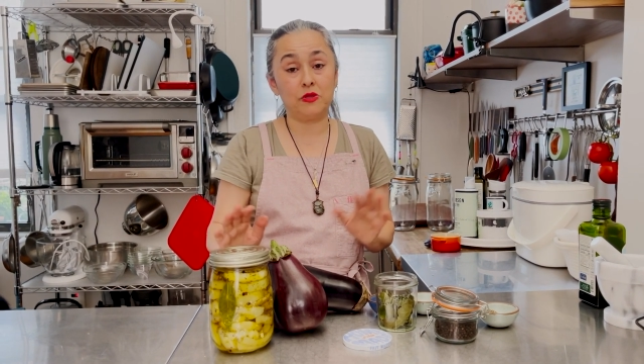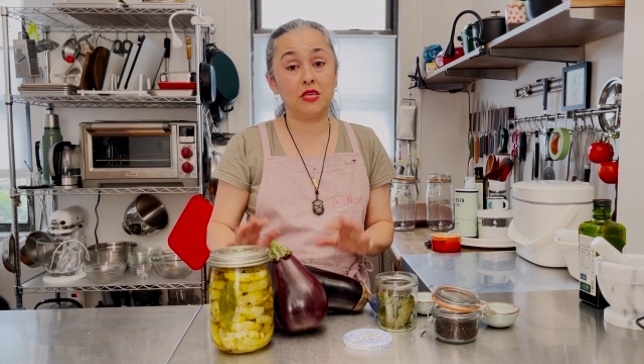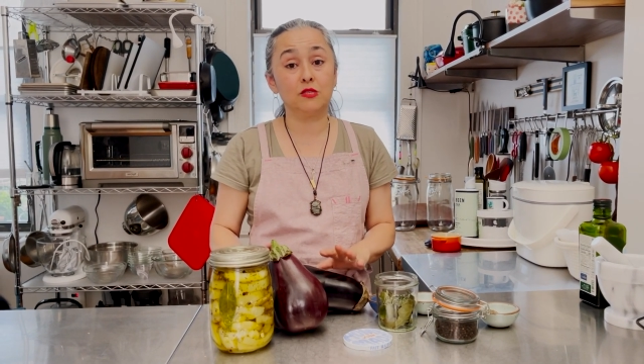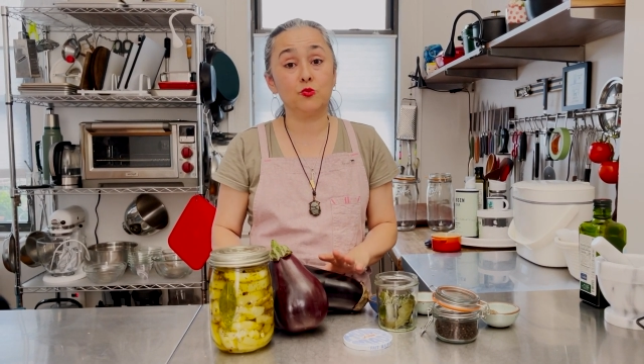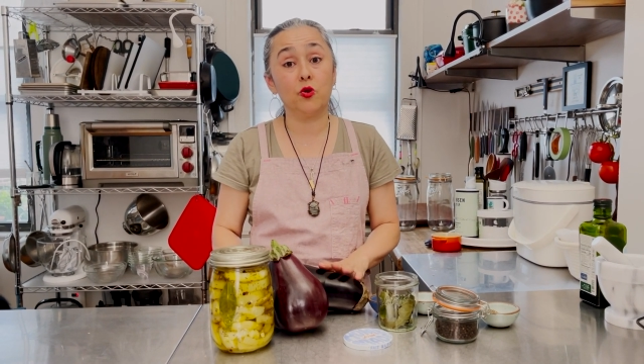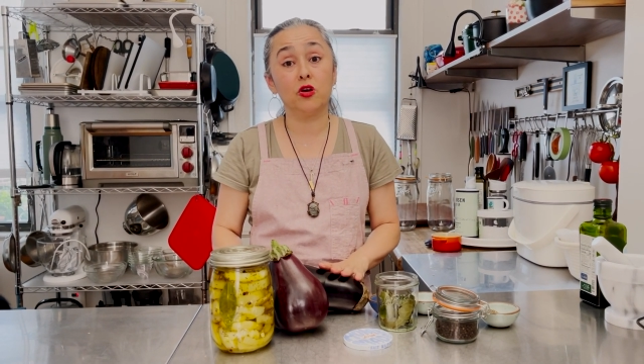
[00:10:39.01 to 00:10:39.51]

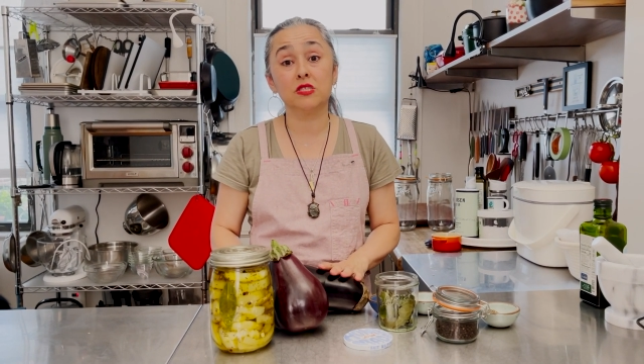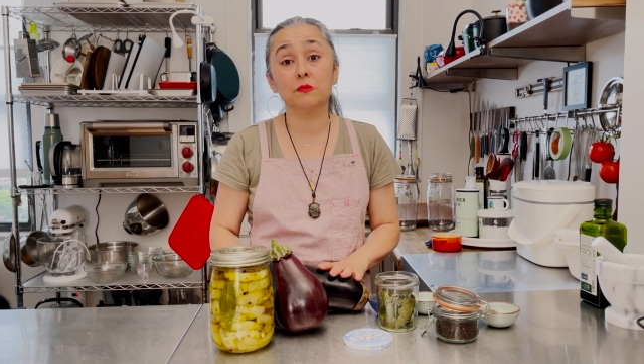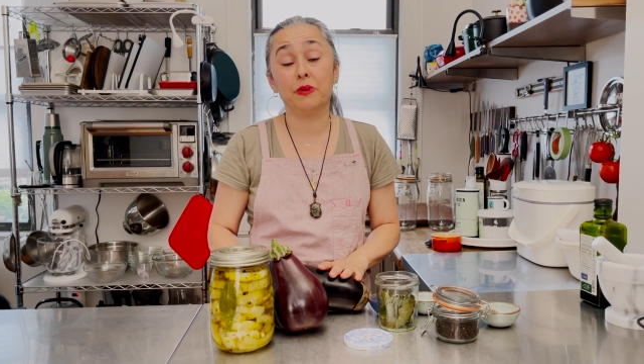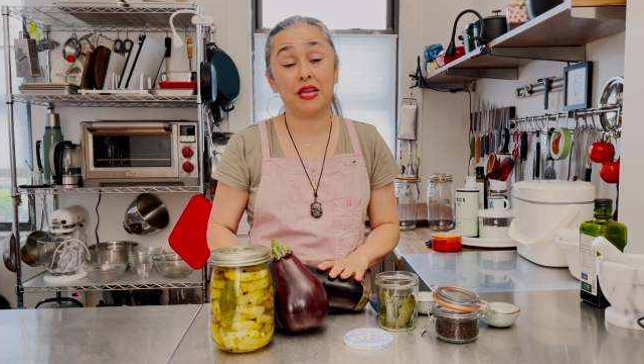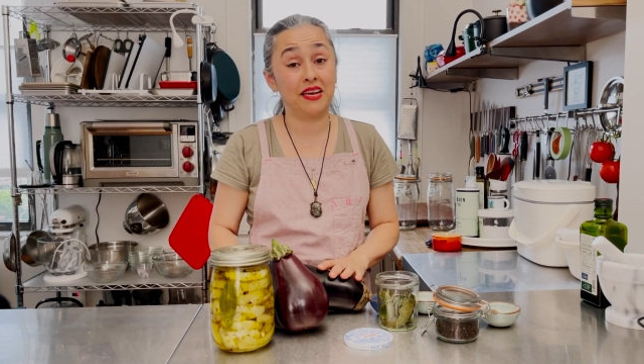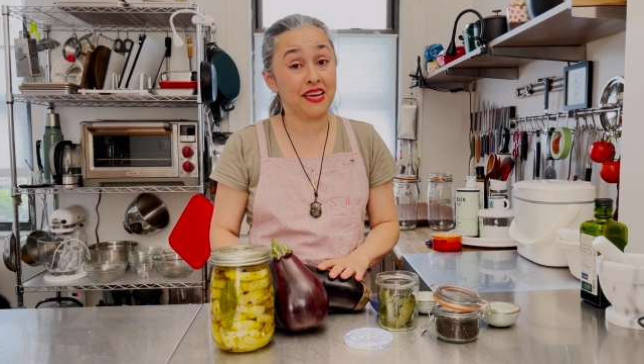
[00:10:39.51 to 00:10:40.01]
This was
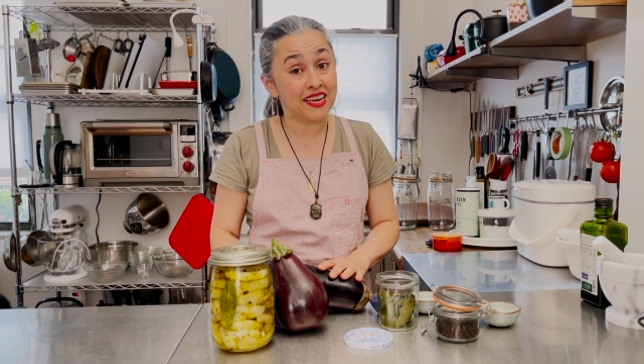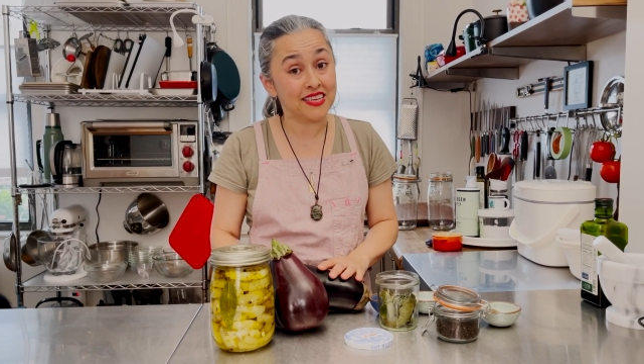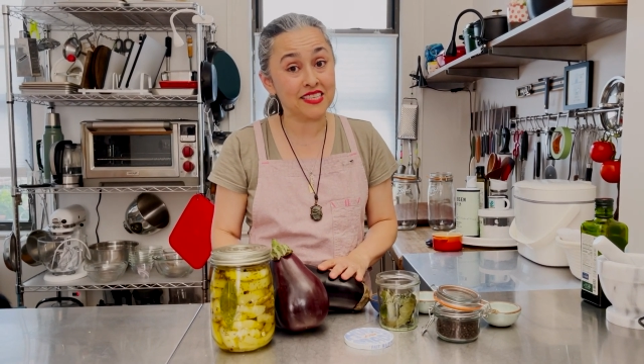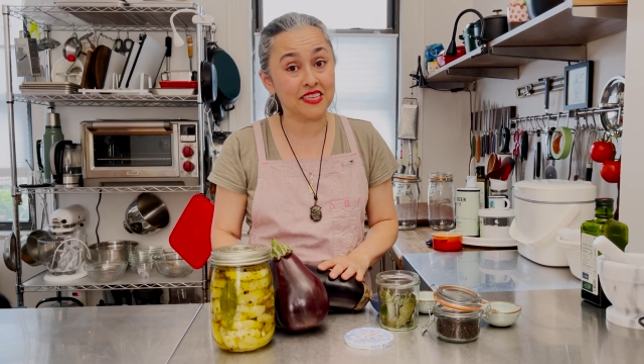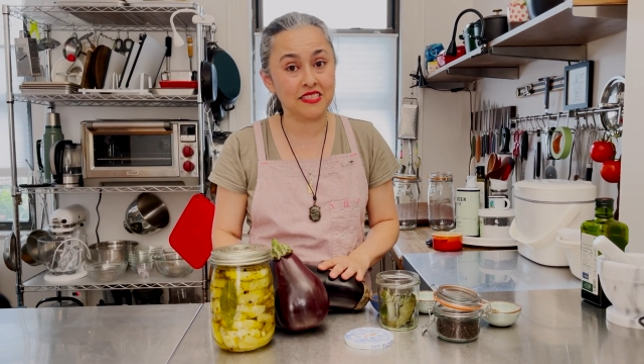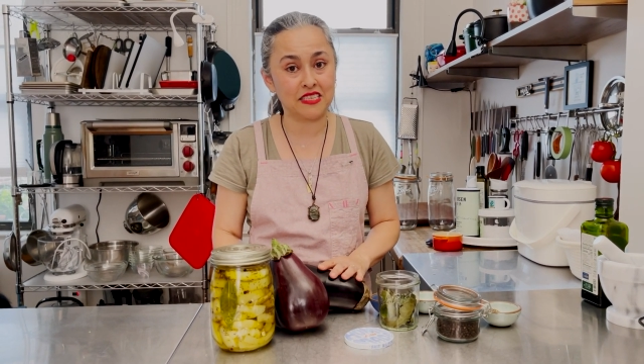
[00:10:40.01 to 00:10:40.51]
berenjenas
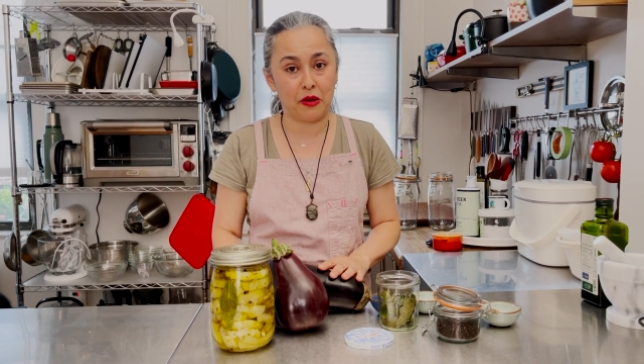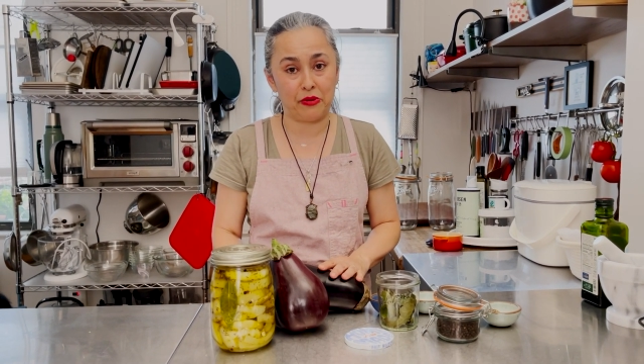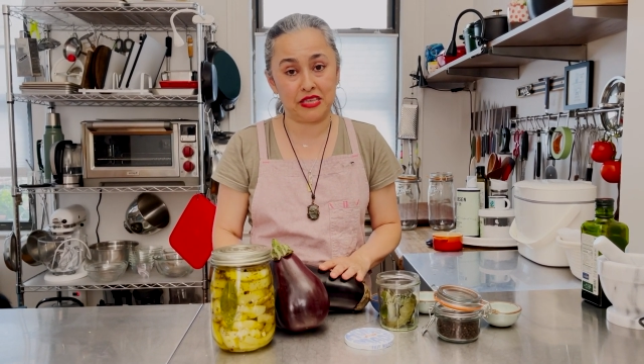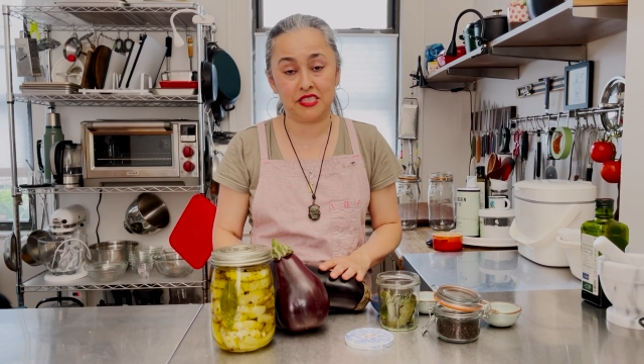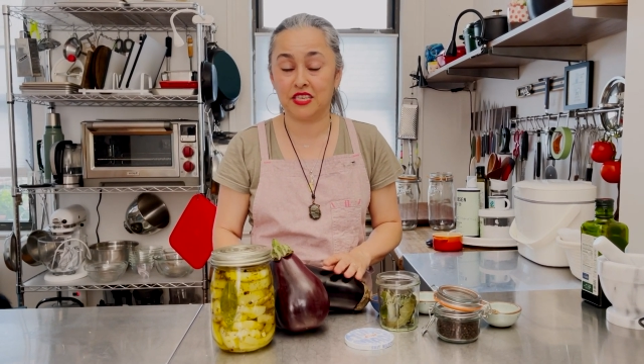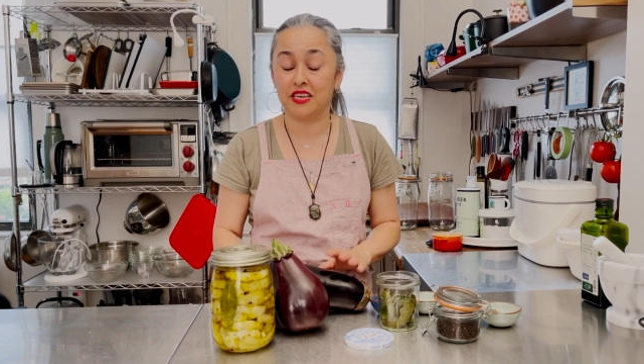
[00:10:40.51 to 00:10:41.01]
and
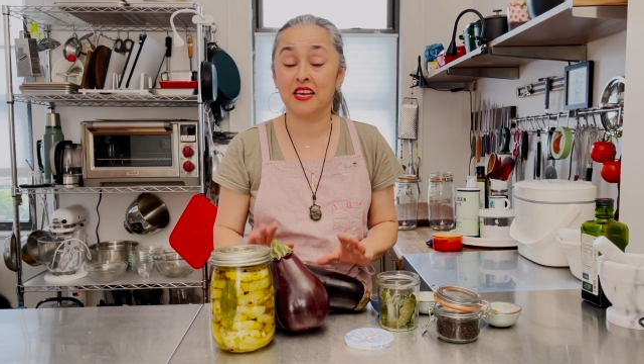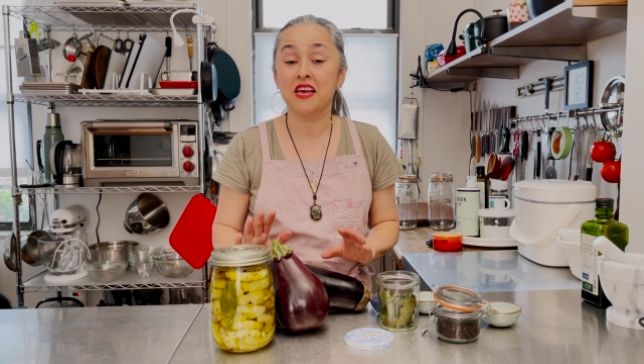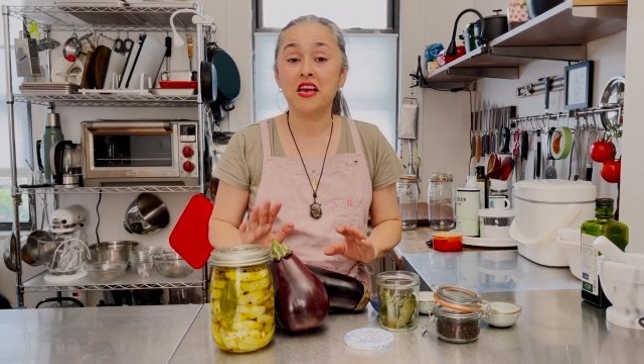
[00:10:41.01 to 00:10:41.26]
escabeche.